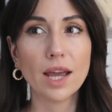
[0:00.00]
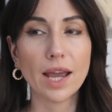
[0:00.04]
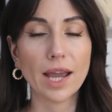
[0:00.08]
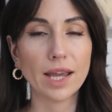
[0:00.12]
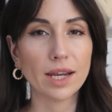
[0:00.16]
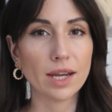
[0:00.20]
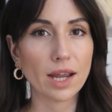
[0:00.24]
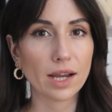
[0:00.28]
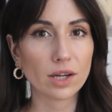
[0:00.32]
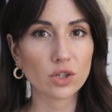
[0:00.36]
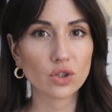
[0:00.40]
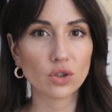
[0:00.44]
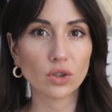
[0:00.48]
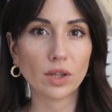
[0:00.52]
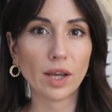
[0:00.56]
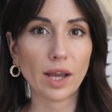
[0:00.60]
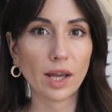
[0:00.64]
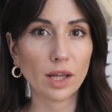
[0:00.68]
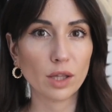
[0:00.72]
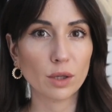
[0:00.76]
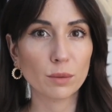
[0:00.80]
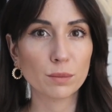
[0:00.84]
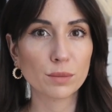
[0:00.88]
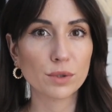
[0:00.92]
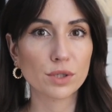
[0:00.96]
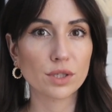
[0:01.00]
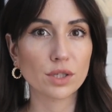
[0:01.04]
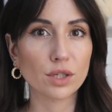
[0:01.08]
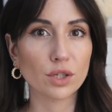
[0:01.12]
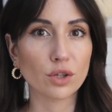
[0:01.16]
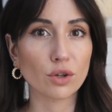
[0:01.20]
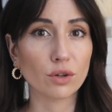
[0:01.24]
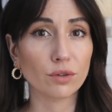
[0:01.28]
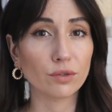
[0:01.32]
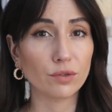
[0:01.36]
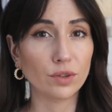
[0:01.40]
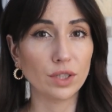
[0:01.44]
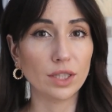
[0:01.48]
and actually helps
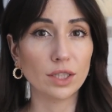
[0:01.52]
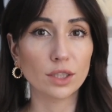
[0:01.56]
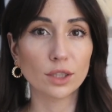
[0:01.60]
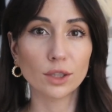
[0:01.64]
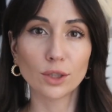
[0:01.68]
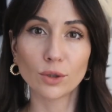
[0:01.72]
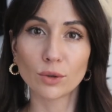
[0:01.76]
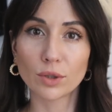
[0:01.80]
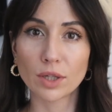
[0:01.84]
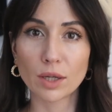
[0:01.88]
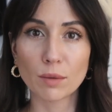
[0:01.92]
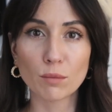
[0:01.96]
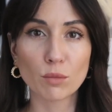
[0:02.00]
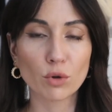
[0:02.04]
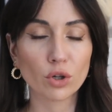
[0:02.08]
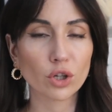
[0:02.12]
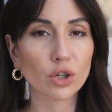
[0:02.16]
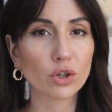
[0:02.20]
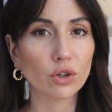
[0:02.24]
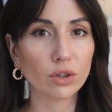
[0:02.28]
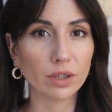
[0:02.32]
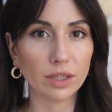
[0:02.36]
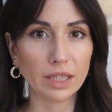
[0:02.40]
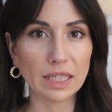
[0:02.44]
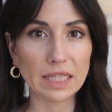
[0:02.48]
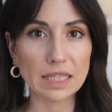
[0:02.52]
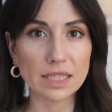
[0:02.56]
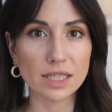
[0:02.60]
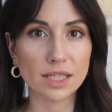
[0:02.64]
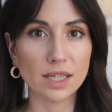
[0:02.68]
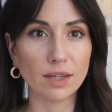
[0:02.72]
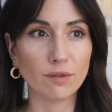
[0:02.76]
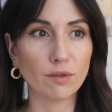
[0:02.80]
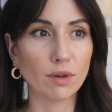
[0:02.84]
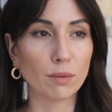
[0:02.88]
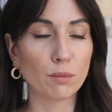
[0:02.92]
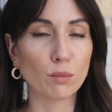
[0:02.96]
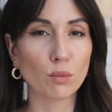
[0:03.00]
your feed looking more
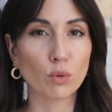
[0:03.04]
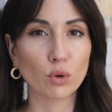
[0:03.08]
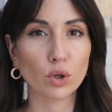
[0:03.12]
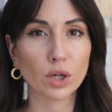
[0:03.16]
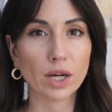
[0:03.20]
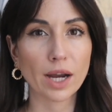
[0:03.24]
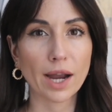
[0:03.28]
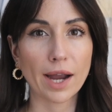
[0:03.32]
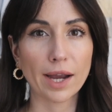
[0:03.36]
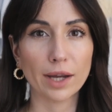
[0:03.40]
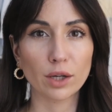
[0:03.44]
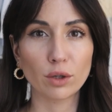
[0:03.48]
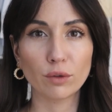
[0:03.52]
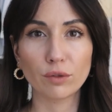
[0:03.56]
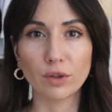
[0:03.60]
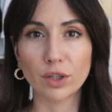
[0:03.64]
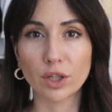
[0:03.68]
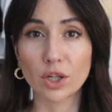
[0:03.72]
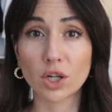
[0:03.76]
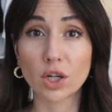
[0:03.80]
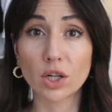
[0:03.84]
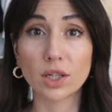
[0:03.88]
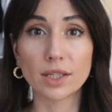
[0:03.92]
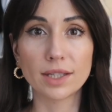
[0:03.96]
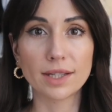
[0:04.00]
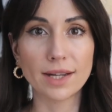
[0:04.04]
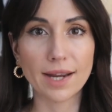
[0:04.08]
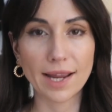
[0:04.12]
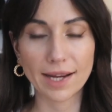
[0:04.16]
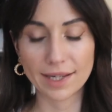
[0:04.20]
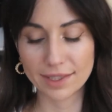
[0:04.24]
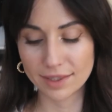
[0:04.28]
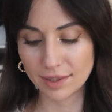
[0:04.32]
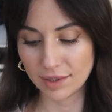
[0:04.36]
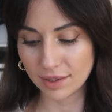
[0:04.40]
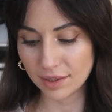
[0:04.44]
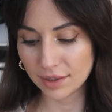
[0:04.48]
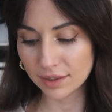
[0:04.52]
cohesive and more kind of like
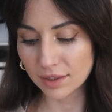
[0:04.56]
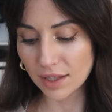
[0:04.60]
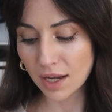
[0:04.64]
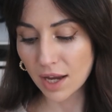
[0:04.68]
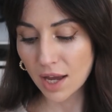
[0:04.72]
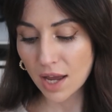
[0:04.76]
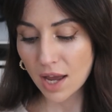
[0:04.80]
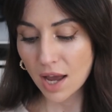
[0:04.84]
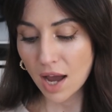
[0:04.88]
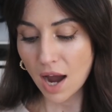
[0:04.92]
connected.